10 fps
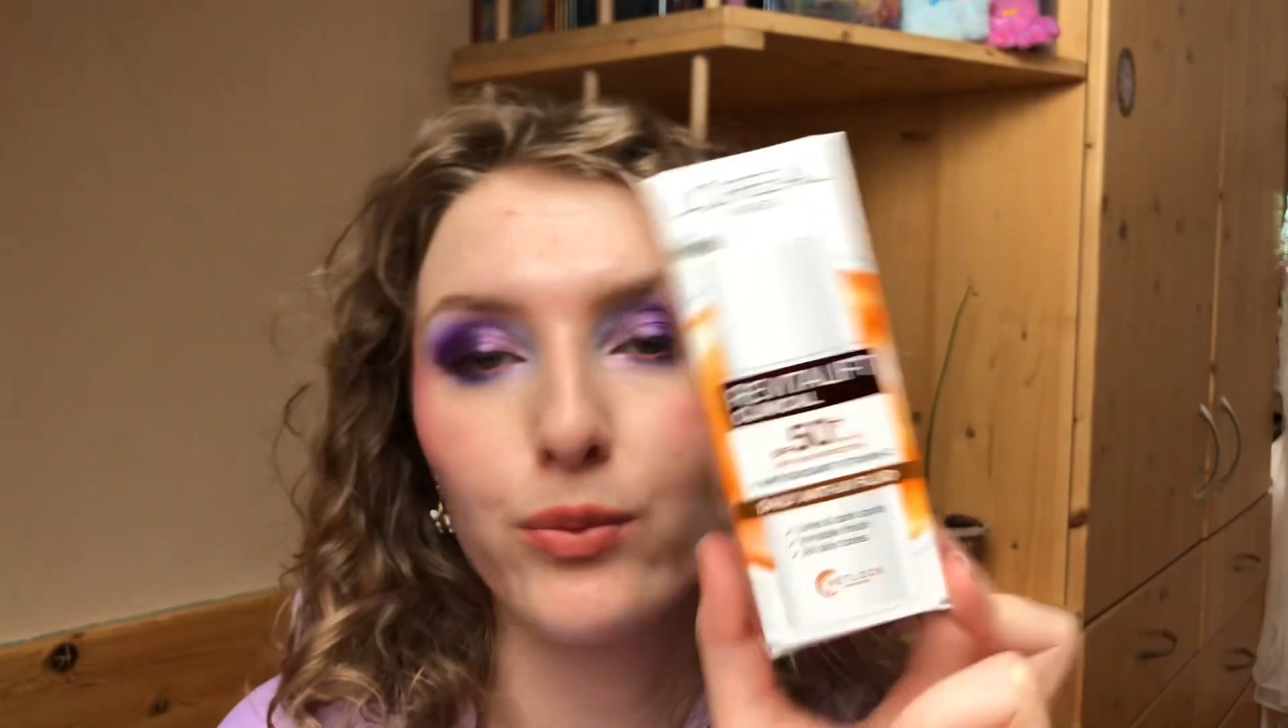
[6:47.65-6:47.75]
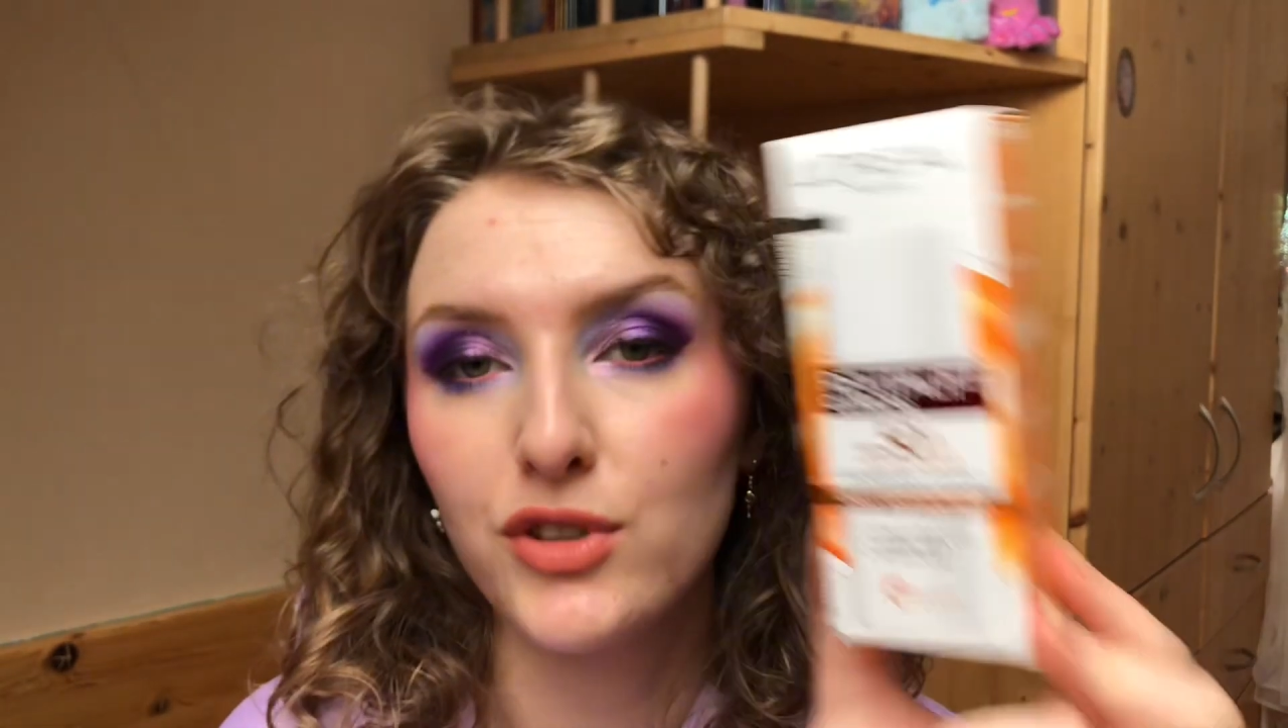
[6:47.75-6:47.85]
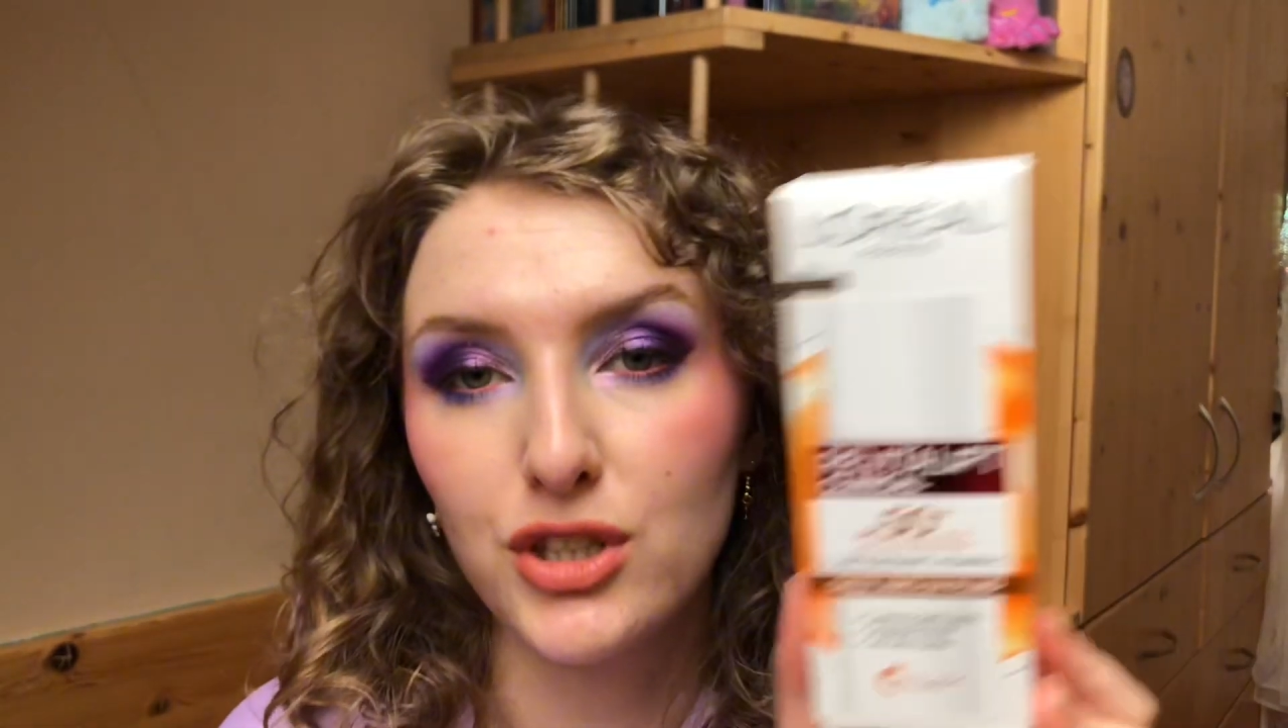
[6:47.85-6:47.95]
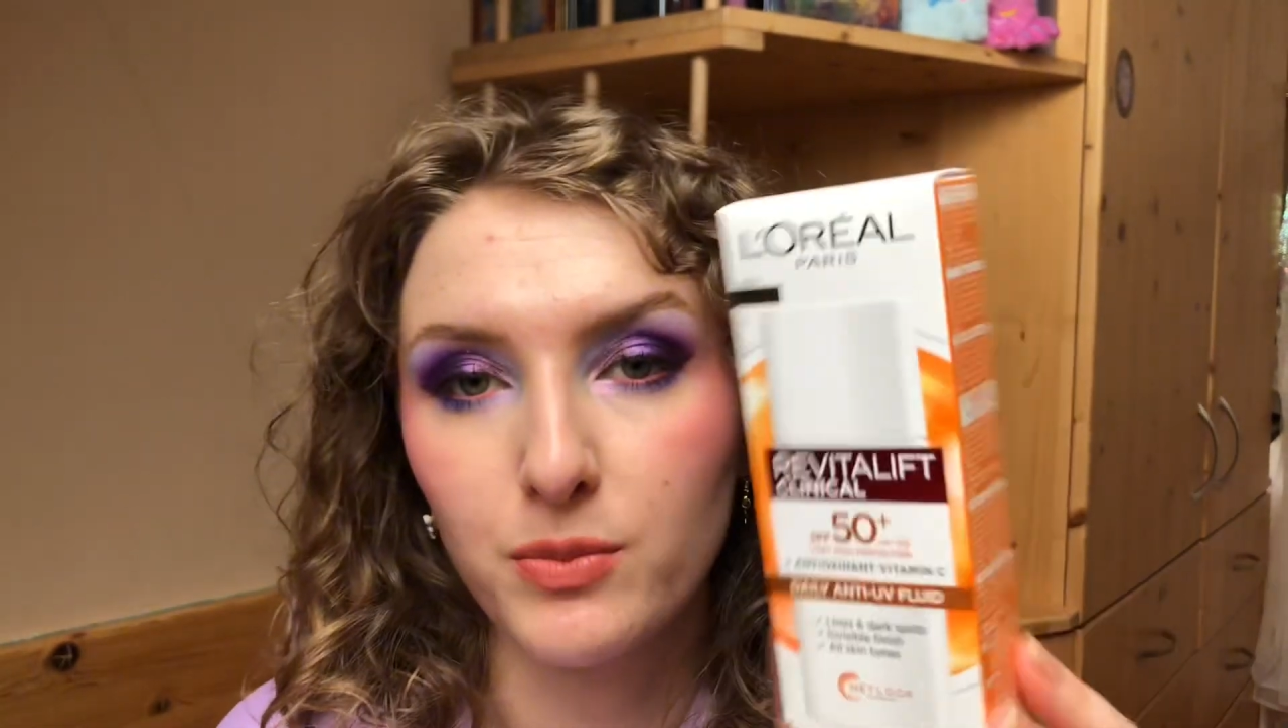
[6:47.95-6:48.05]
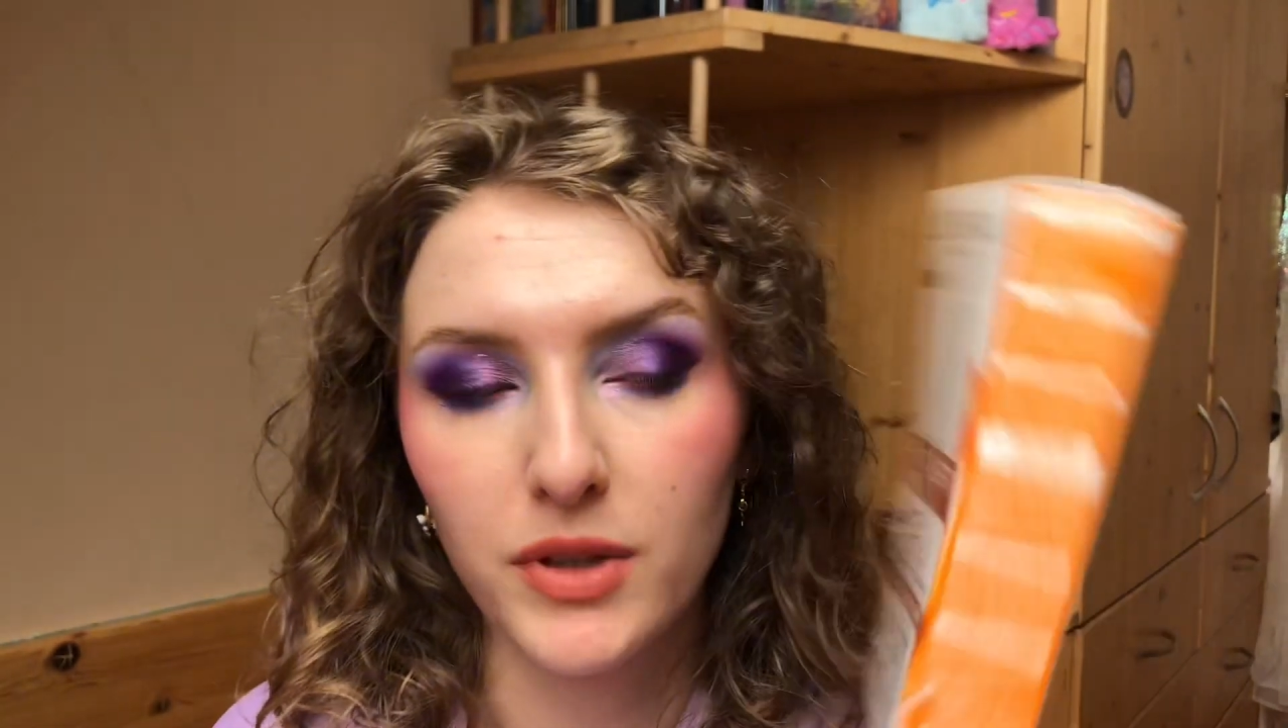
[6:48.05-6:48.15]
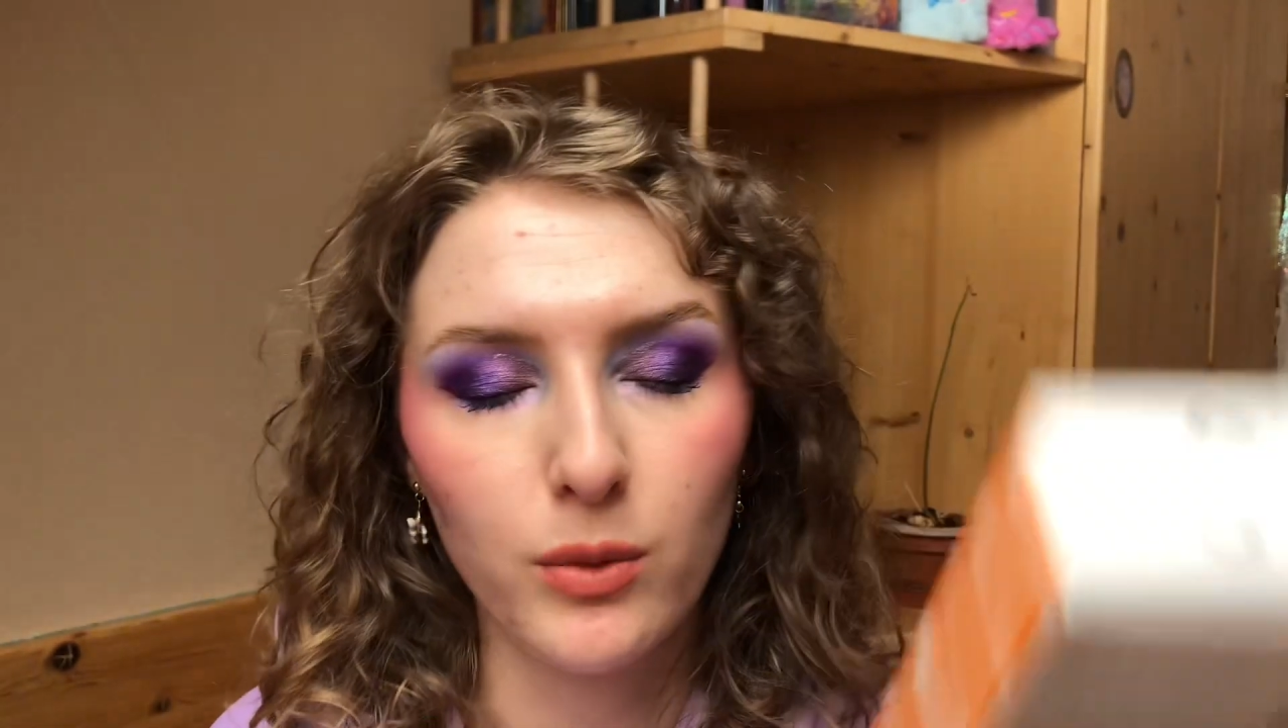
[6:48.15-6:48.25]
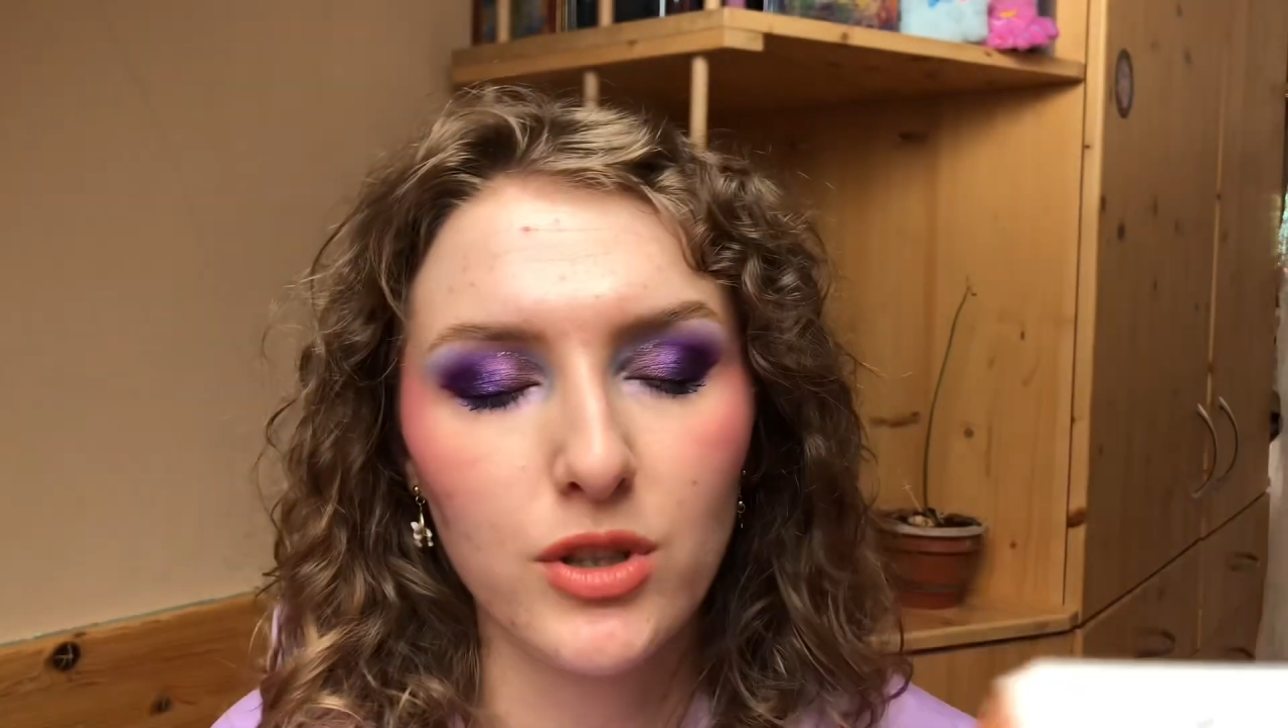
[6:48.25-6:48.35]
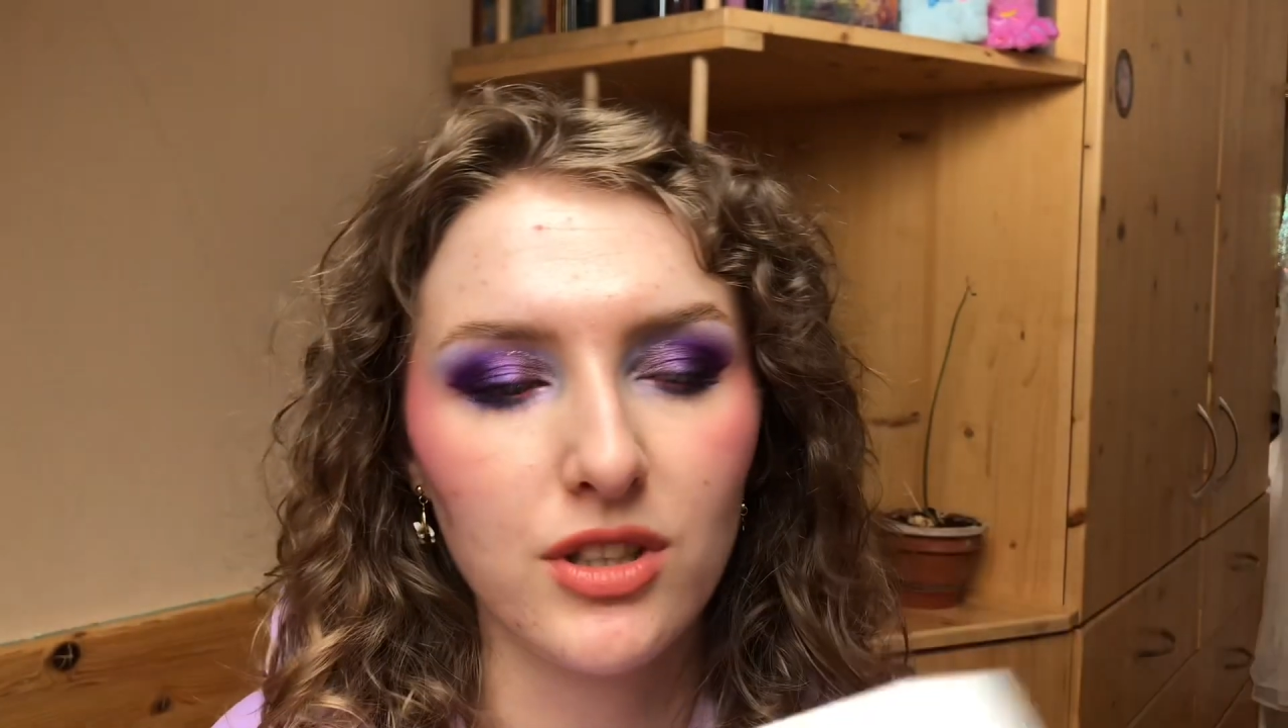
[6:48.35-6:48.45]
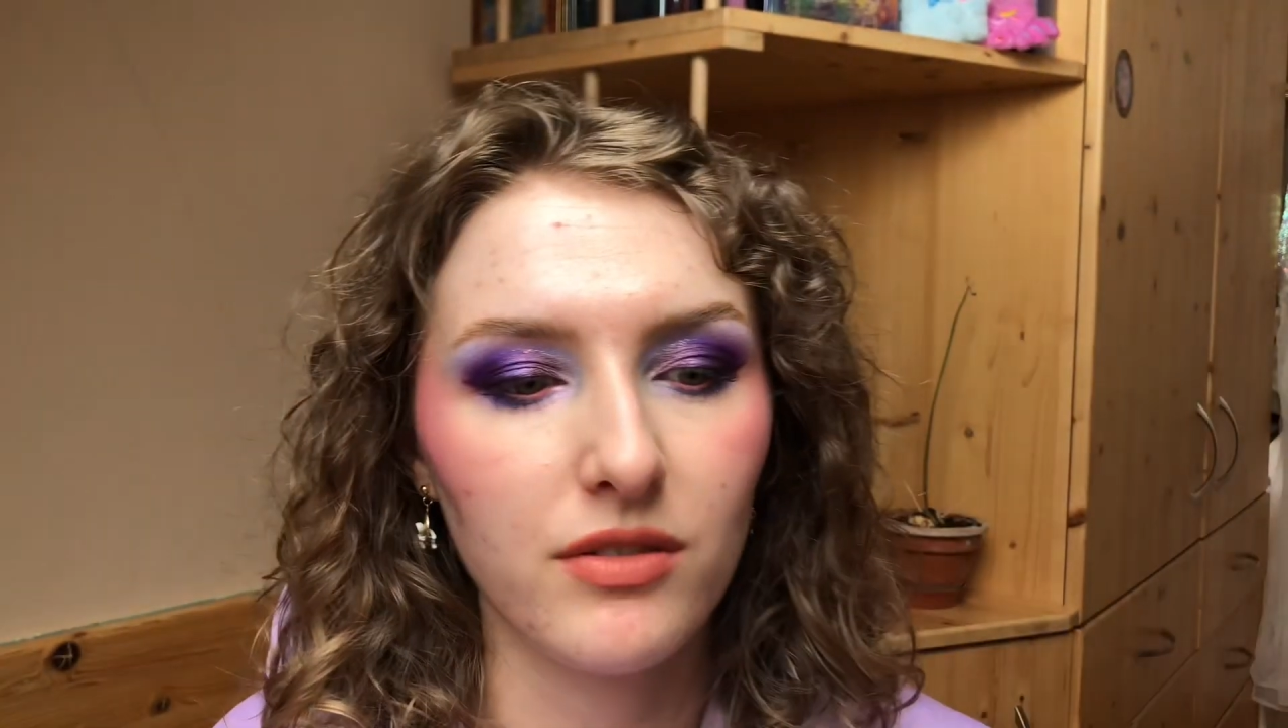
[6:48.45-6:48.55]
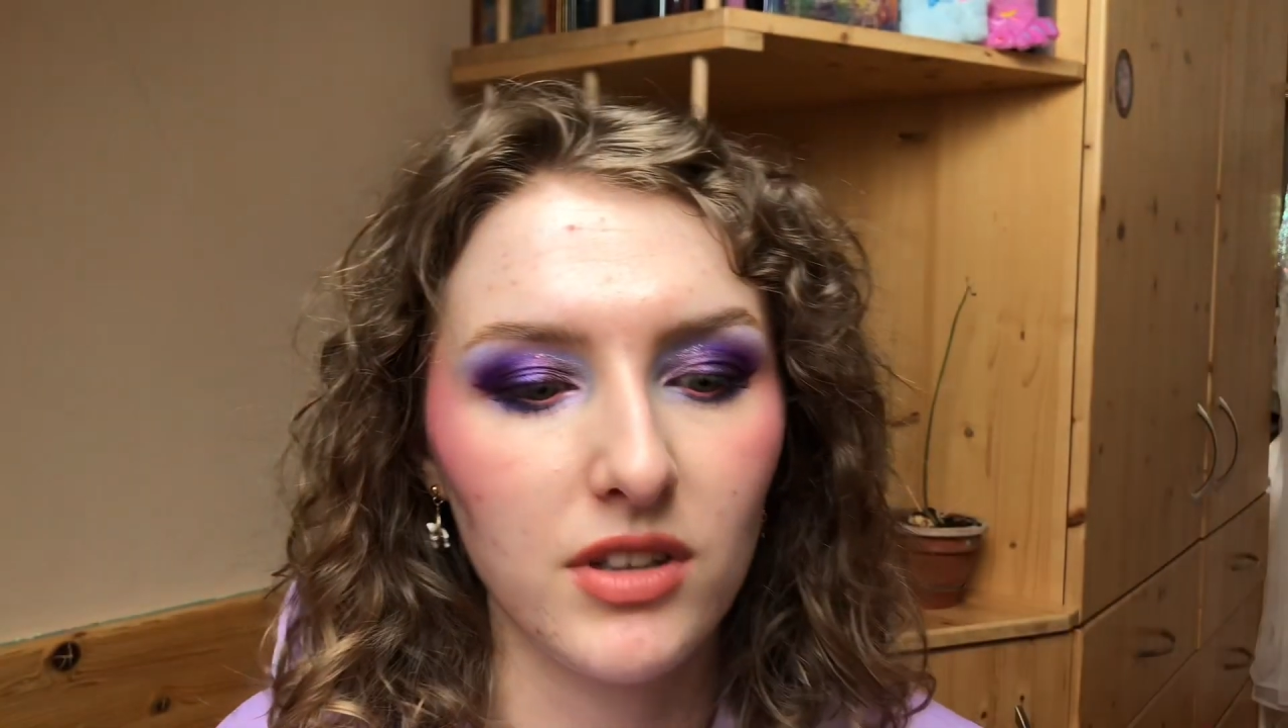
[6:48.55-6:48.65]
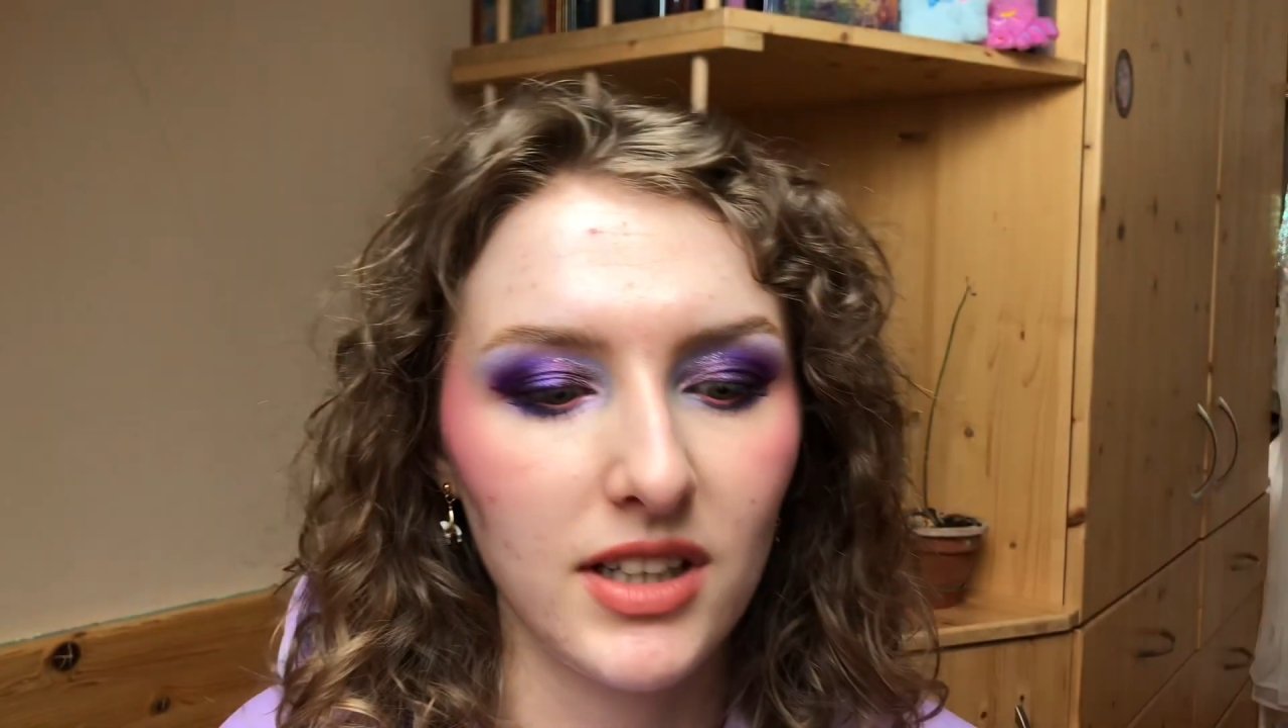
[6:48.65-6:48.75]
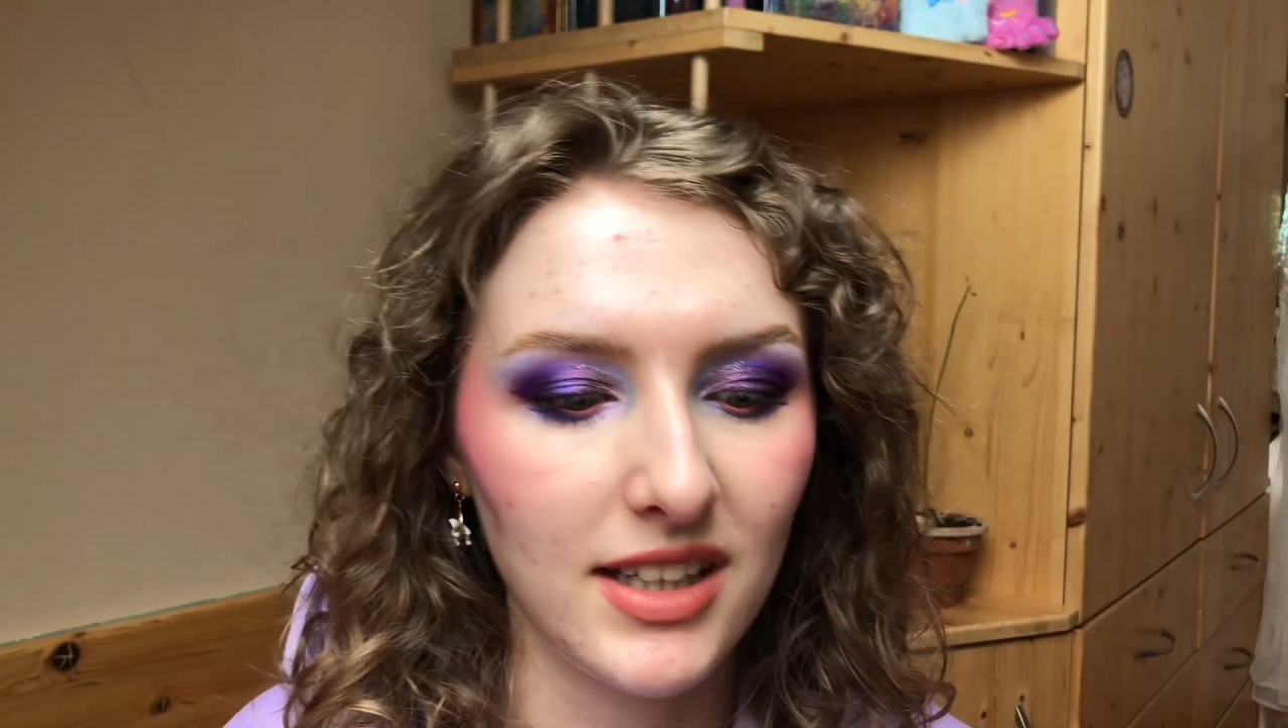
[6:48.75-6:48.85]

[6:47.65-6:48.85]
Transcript: just pick whichever